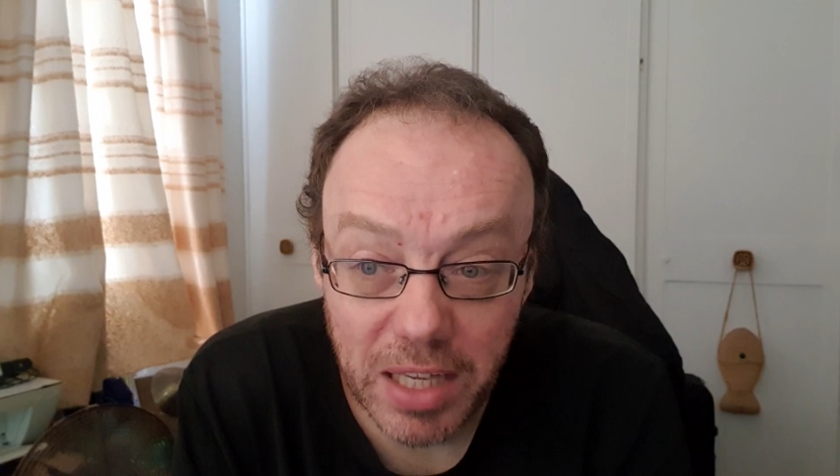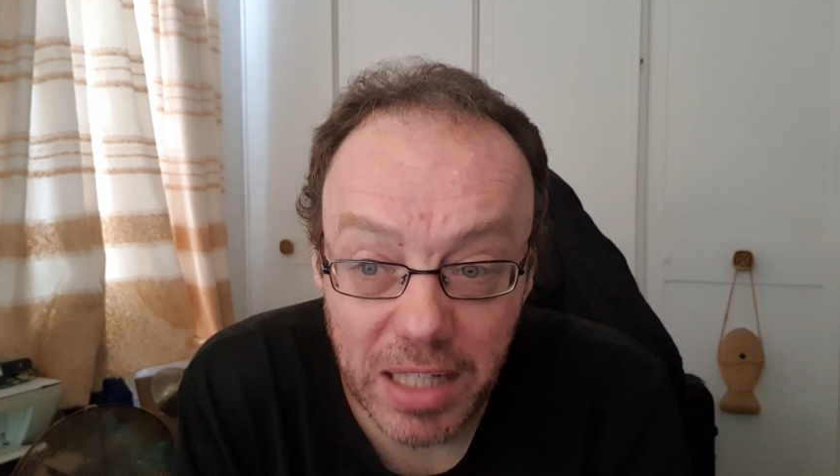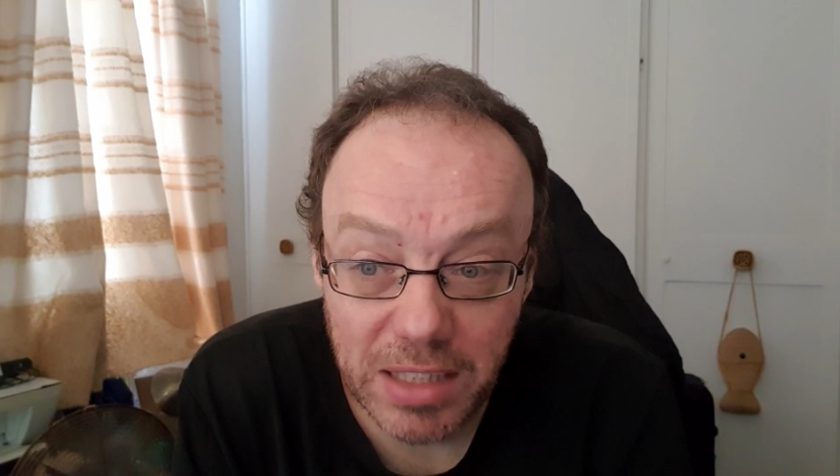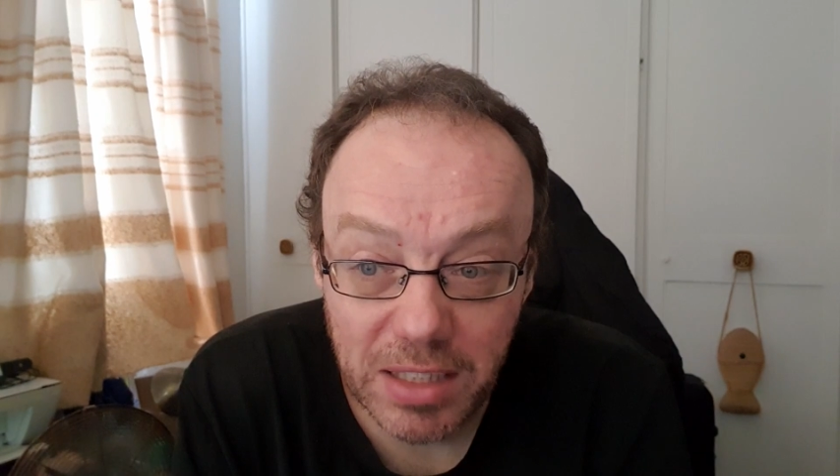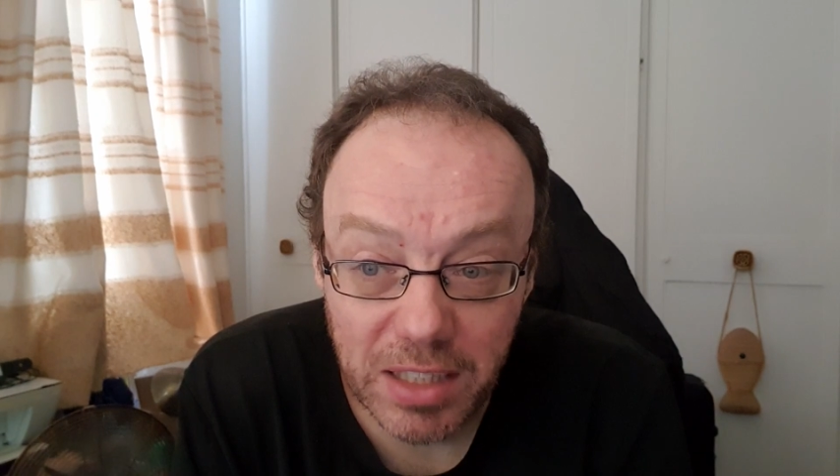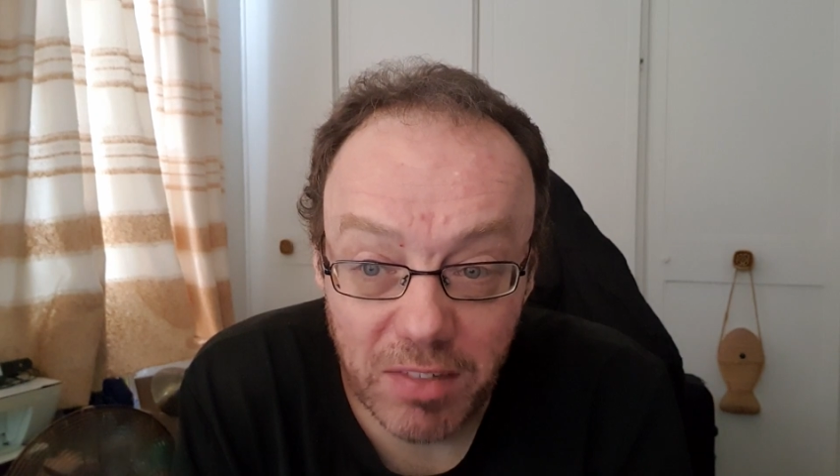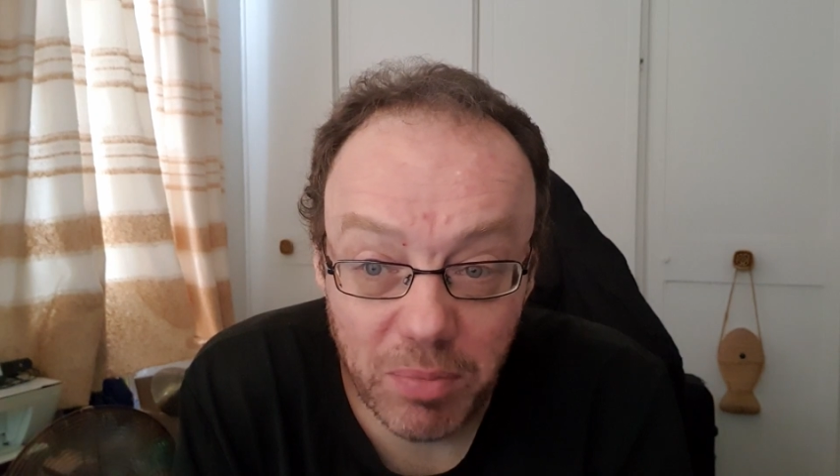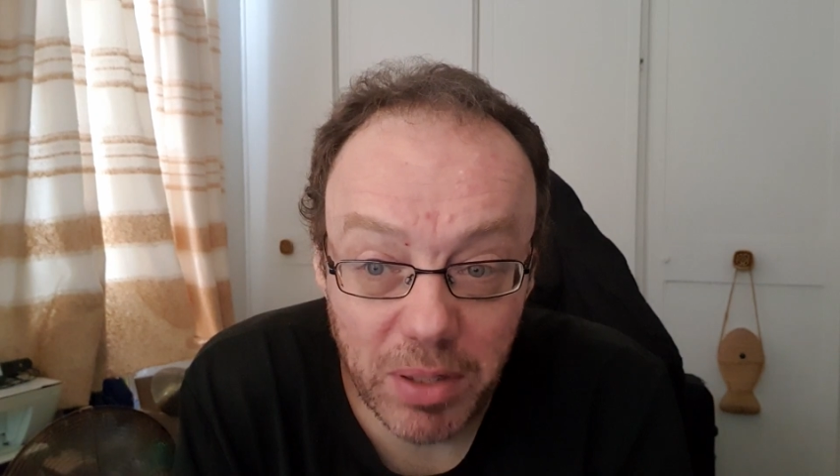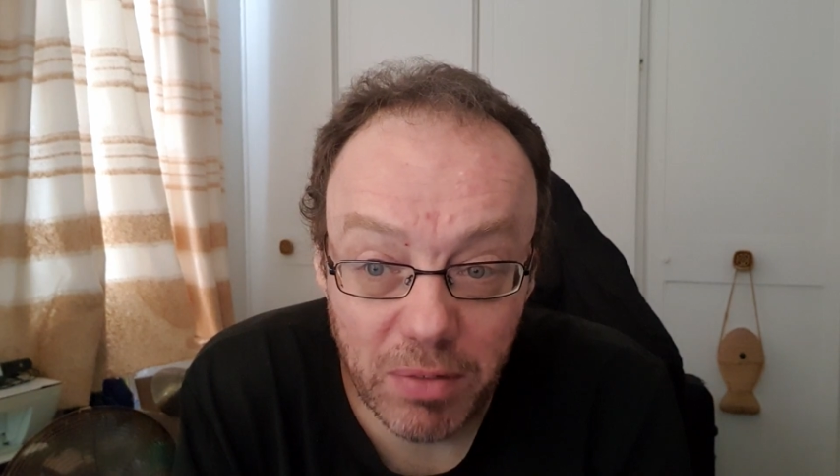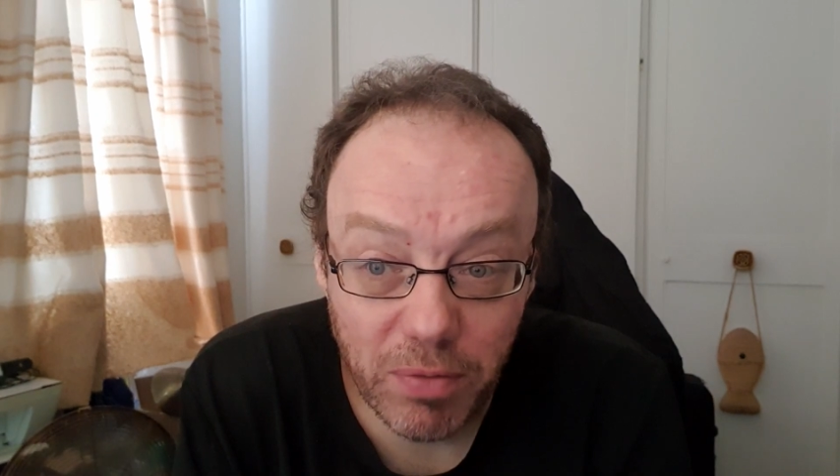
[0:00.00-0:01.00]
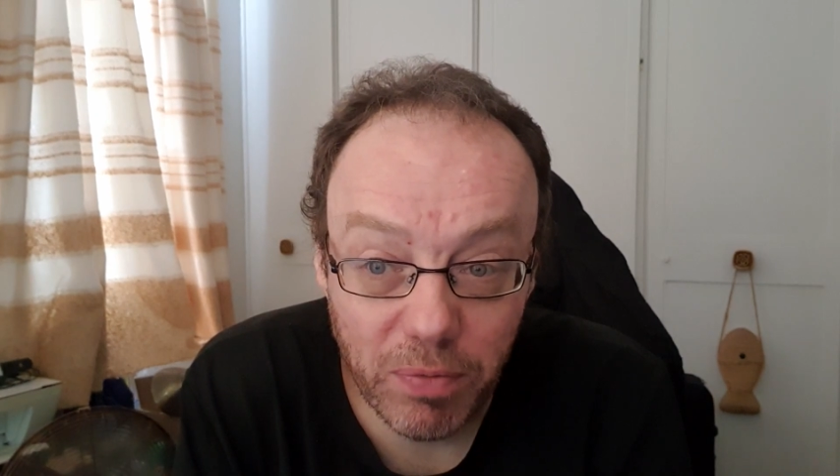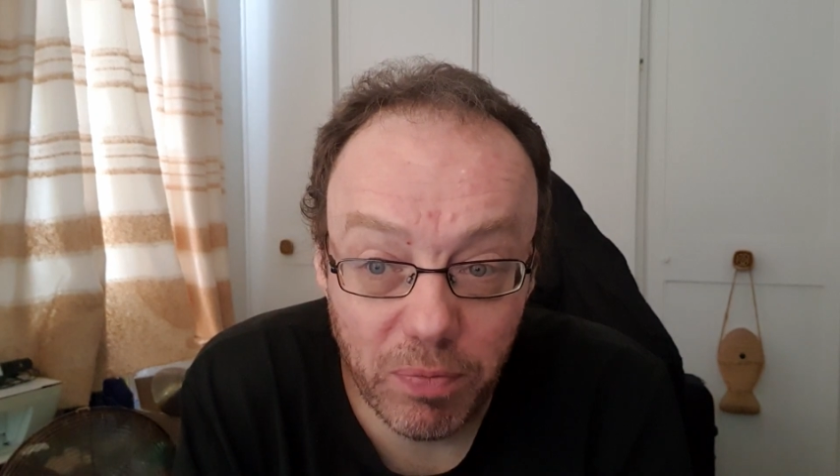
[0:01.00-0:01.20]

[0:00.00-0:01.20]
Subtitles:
against it have been